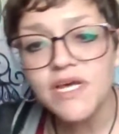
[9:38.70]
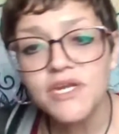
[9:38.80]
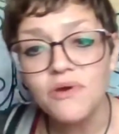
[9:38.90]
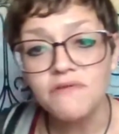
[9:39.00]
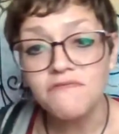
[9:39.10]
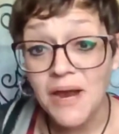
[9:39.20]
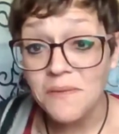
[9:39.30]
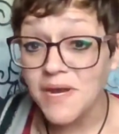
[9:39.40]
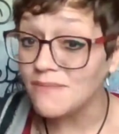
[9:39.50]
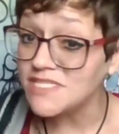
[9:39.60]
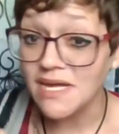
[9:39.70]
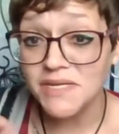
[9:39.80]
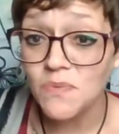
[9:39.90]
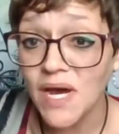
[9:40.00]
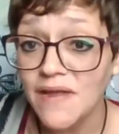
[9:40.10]
in your environment, I'm telling
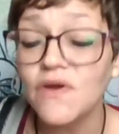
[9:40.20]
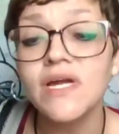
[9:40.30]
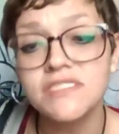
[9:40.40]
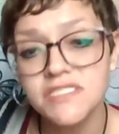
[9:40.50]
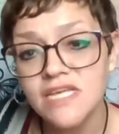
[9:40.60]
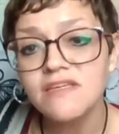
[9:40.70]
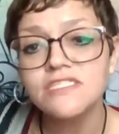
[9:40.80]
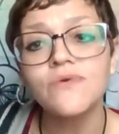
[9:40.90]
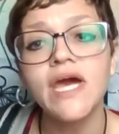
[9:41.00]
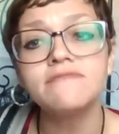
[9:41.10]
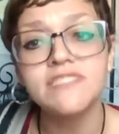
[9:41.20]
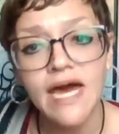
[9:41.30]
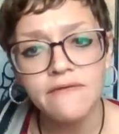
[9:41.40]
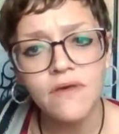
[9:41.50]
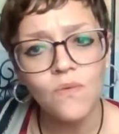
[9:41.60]
you what, they're going to see this creative
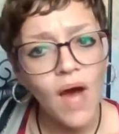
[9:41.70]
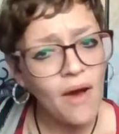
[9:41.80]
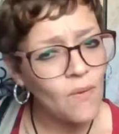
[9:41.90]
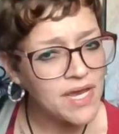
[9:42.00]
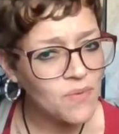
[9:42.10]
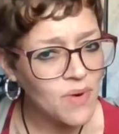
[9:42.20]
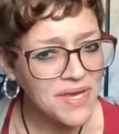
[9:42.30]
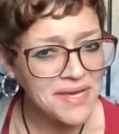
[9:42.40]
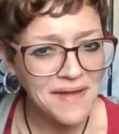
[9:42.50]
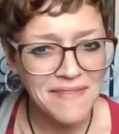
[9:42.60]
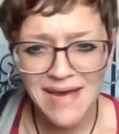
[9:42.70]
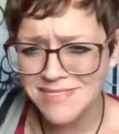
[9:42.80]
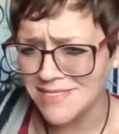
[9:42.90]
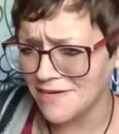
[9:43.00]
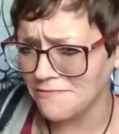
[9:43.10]
side of you. Wow, what are you working on? That's
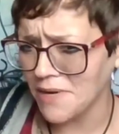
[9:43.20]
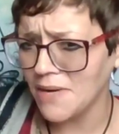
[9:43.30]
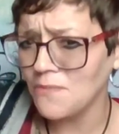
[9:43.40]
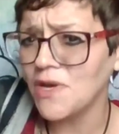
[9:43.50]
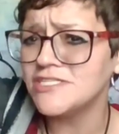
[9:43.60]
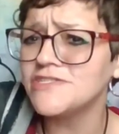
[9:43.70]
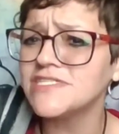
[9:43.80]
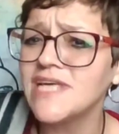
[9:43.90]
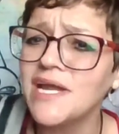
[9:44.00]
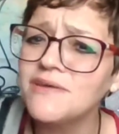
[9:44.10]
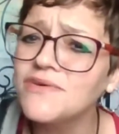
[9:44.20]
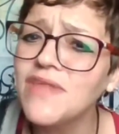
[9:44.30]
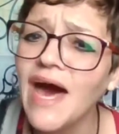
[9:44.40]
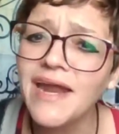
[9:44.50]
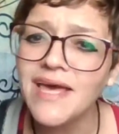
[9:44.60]
different. When did you decide to do
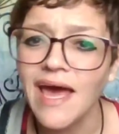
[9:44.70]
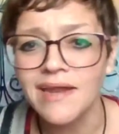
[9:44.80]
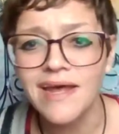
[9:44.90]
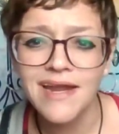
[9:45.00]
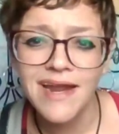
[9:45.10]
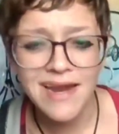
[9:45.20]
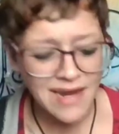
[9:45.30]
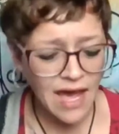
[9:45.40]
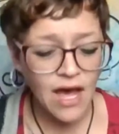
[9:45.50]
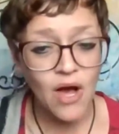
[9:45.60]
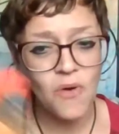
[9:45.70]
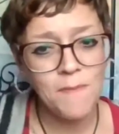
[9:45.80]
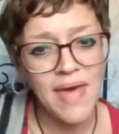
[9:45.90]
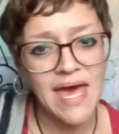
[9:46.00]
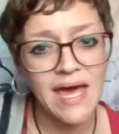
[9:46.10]
that again? Da, da, da, da, da. Oh
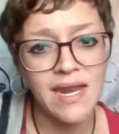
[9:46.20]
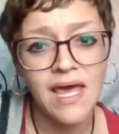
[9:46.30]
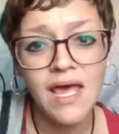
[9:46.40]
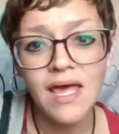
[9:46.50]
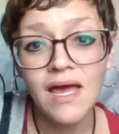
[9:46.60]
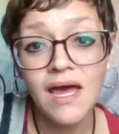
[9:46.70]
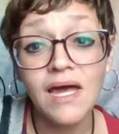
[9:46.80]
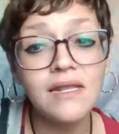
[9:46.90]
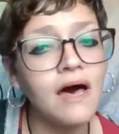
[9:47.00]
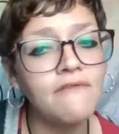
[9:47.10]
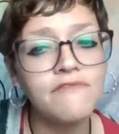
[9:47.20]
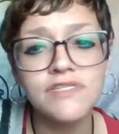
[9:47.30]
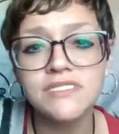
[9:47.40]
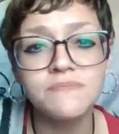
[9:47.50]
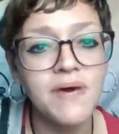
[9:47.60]
man,
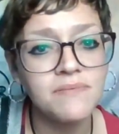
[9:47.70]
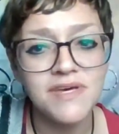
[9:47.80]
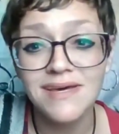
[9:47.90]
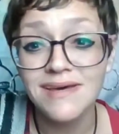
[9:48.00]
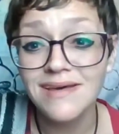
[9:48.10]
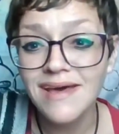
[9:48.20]
lovers, baby.